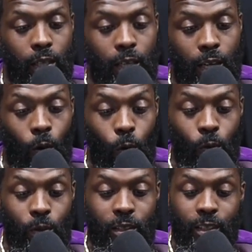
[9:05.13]

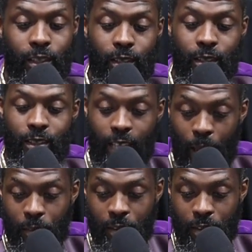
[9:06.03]
on the
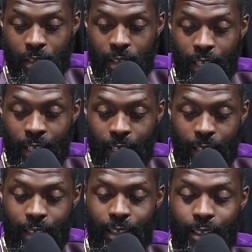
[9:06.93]
Sabbath
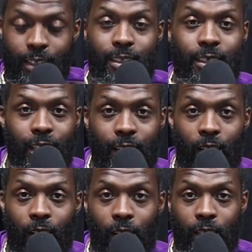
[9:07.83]
in the
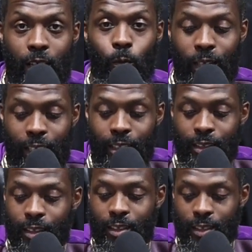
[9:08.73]
synagogue. They went into
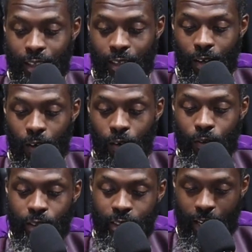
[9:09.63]
the synagogue on the
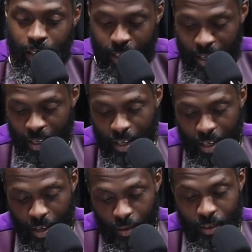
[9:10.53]
Saturday,
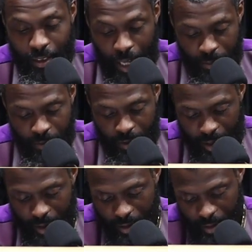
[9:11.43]
on the Sabbath
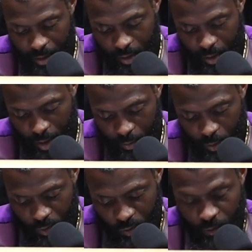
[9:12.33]
day. Jump
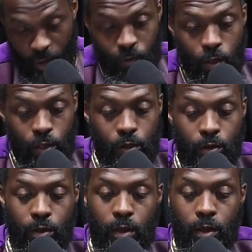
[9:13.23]
to verse 42.
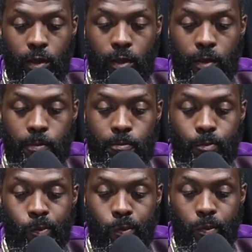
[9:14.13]
Verse